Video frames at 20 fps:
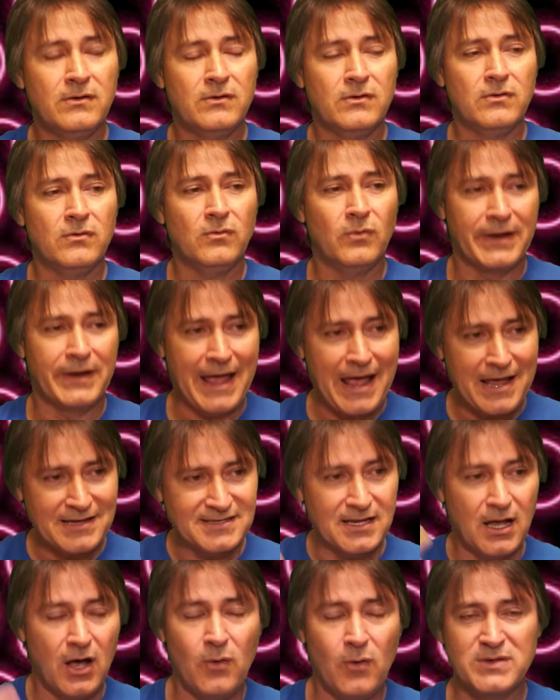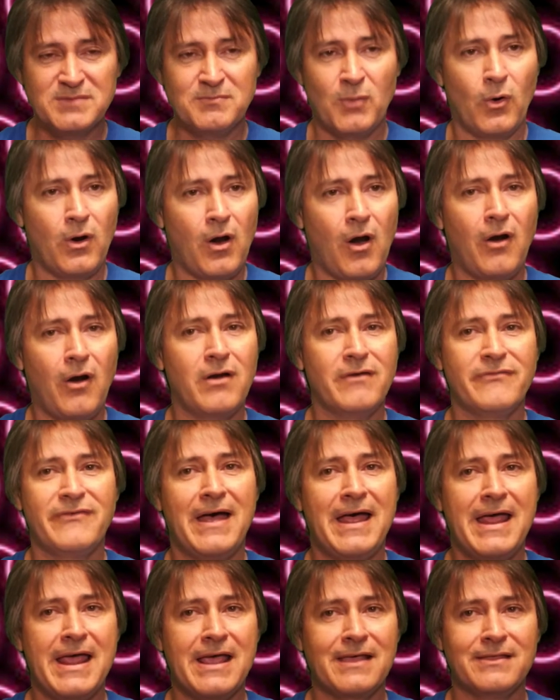what I saw was more
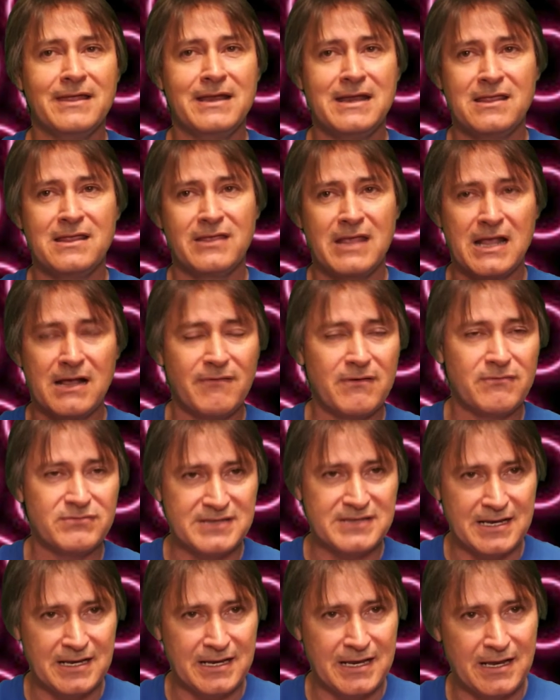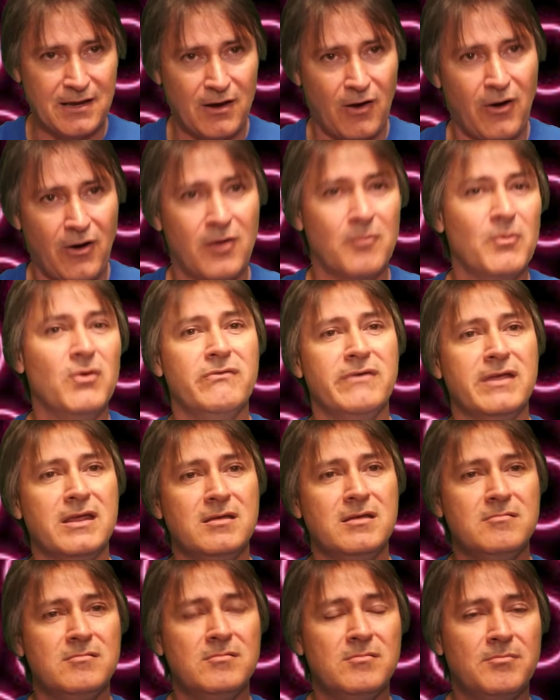horrifying than anything I've ever seen in a horror
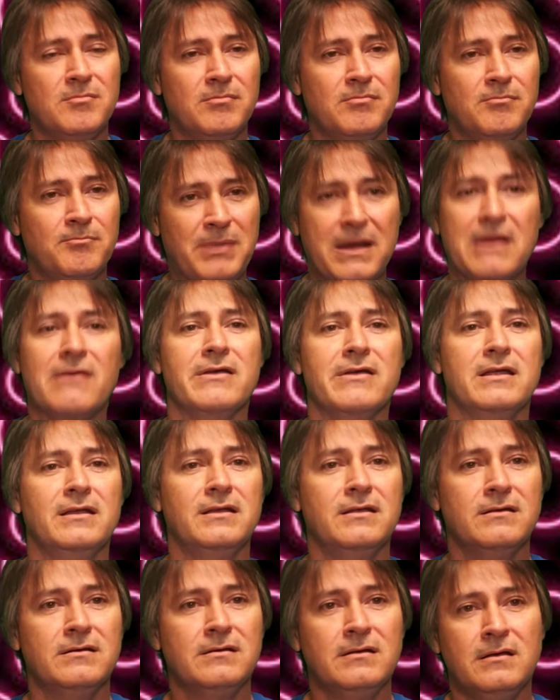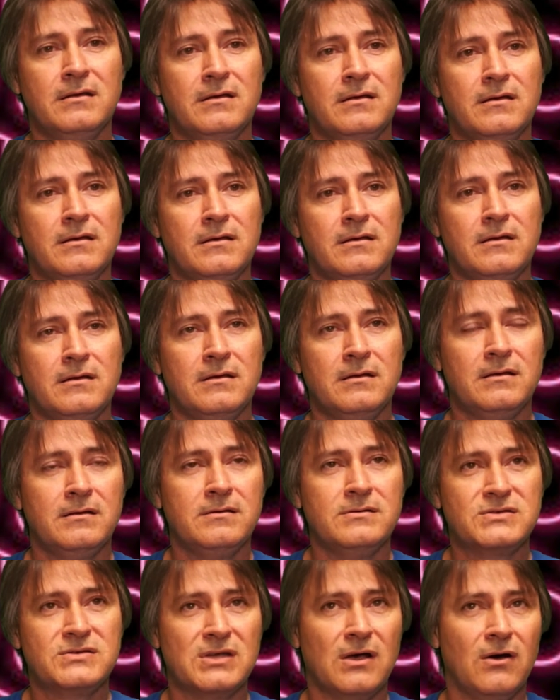movie, period.
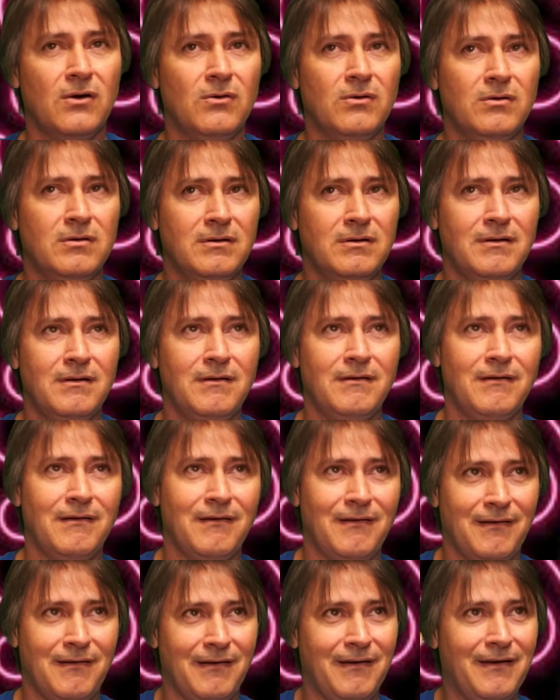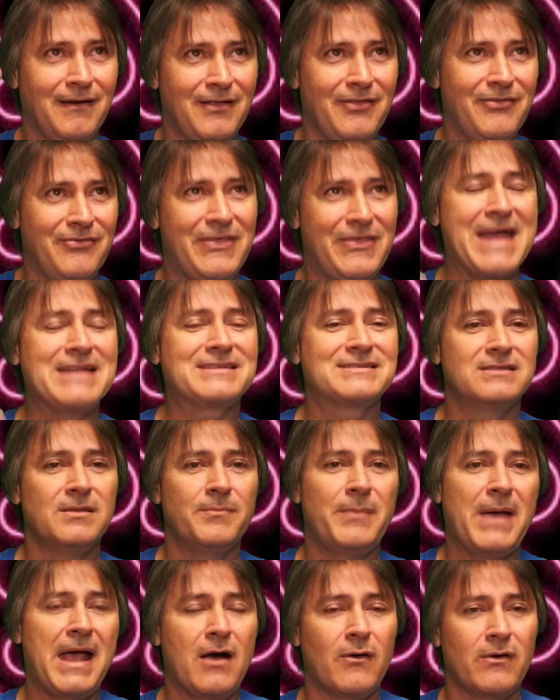So that's the
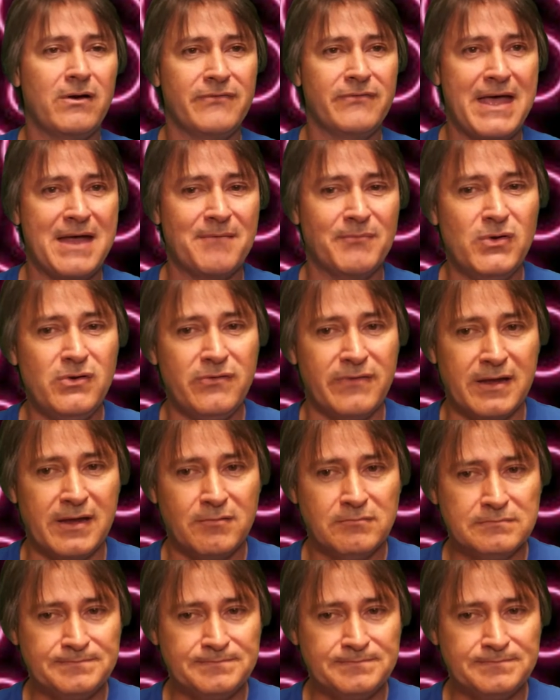power of that movie.